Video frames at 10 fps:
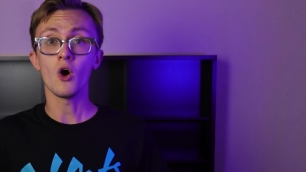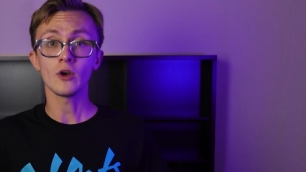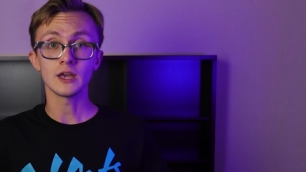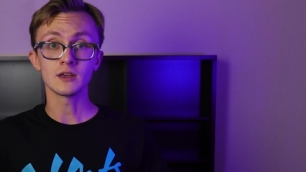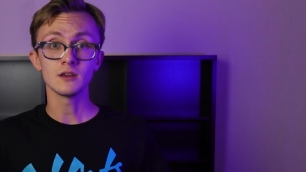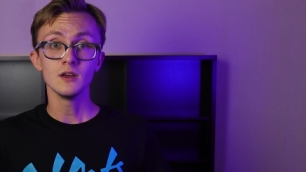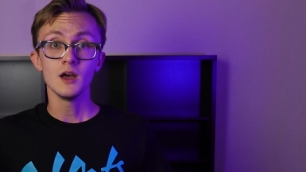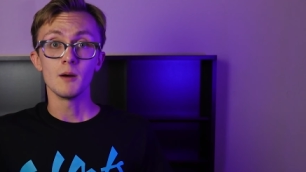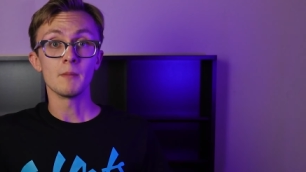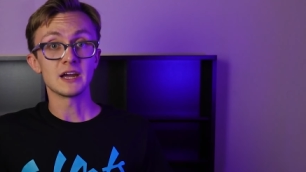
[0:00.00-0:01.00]

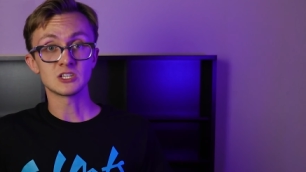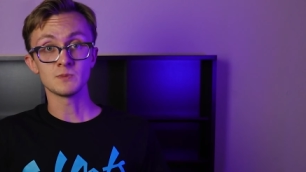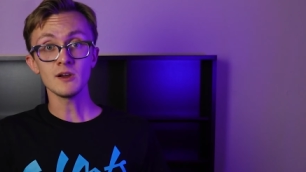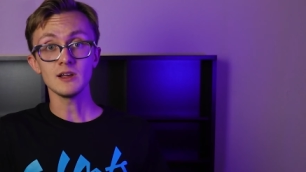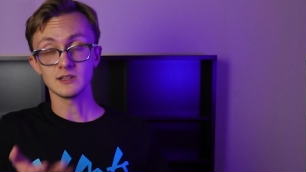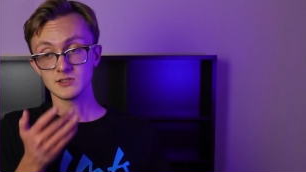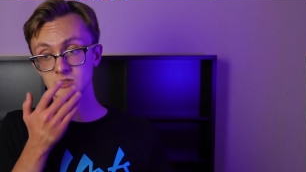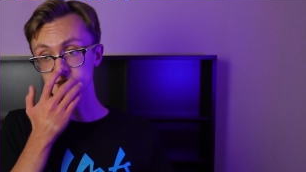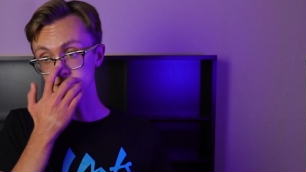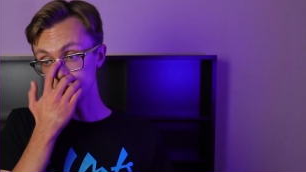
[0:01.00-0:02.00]
vlogging my experience
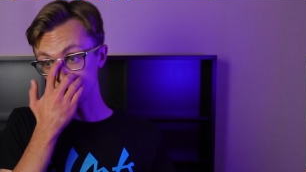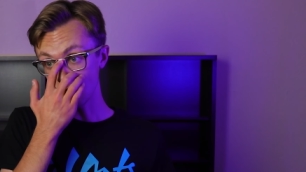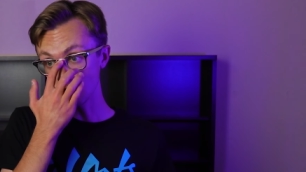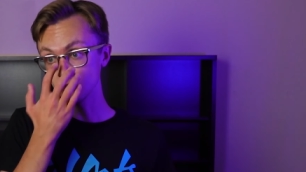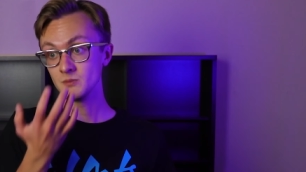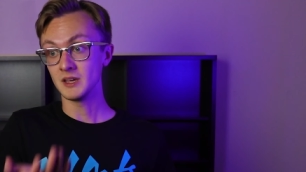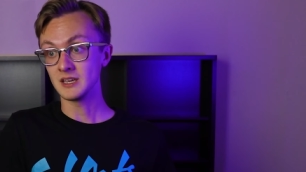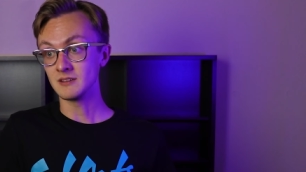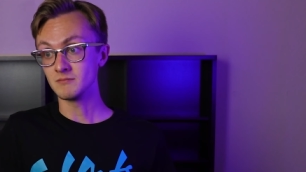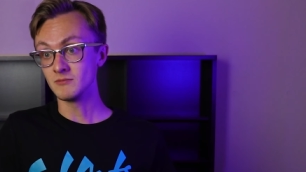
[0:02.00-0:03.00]
since there's not too
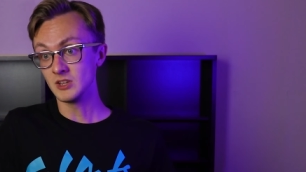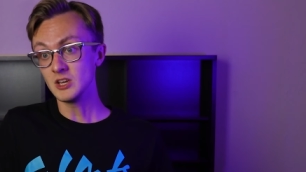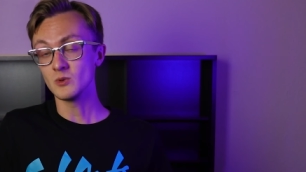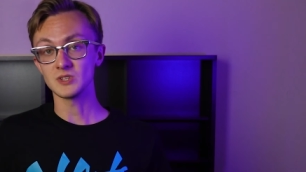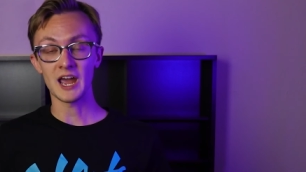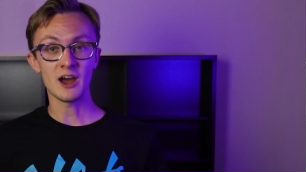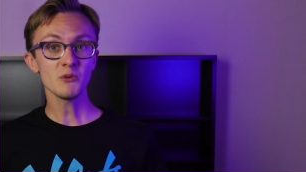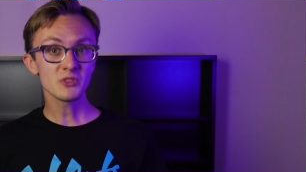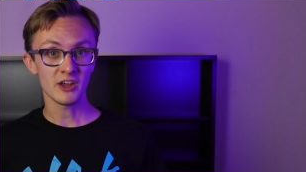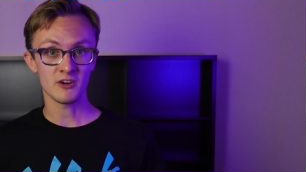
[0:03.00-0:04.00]
many videos
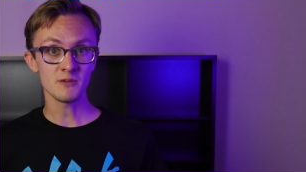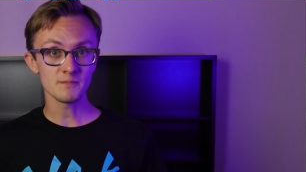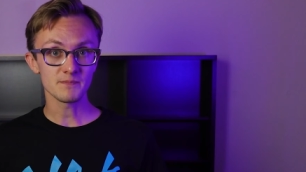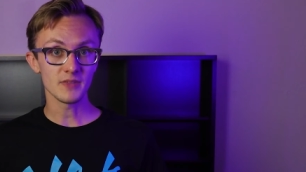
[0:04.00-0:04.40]
out there